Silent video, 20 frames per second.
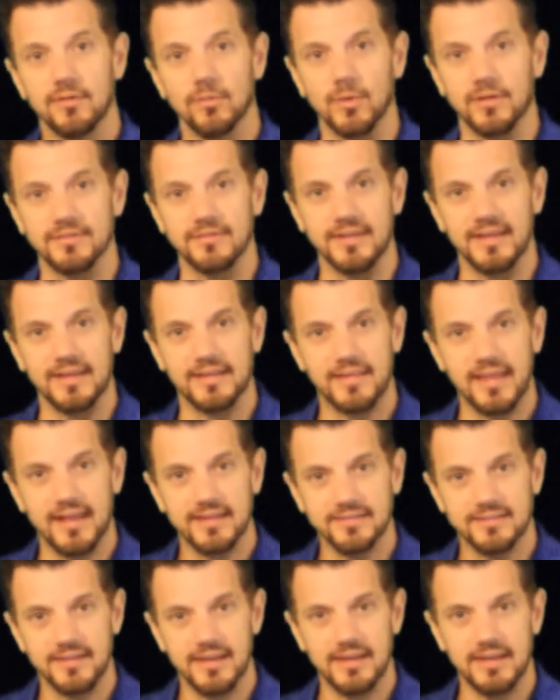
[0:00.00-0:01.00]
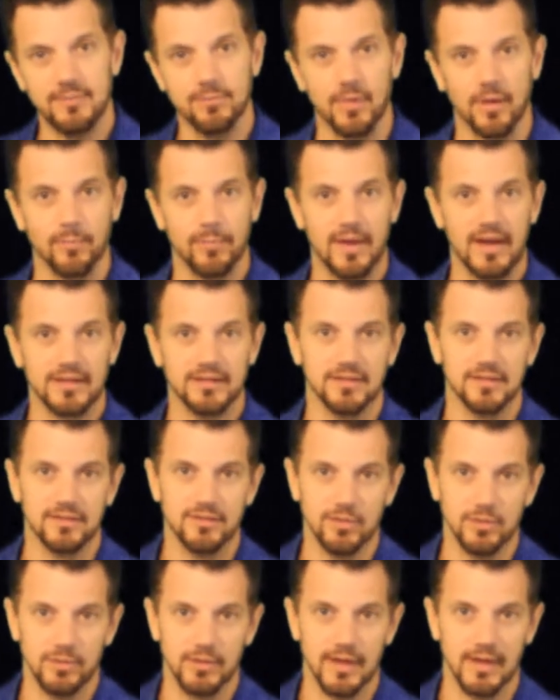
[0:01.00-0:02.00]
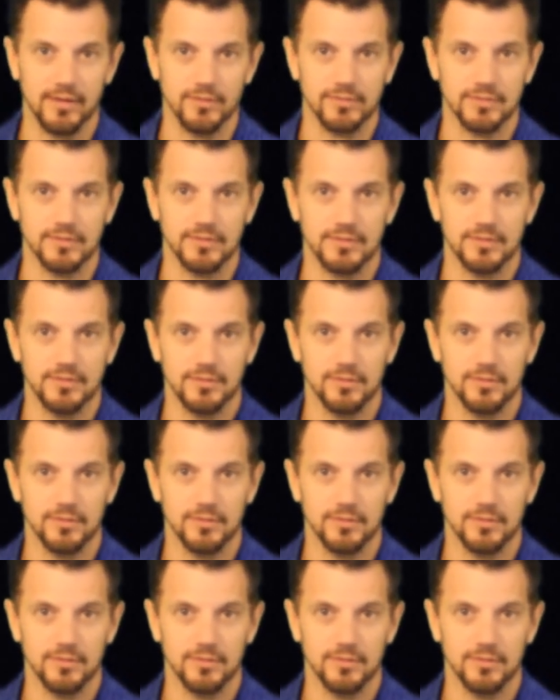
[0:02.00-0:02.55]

Once they get that steady, bump back to 2,000.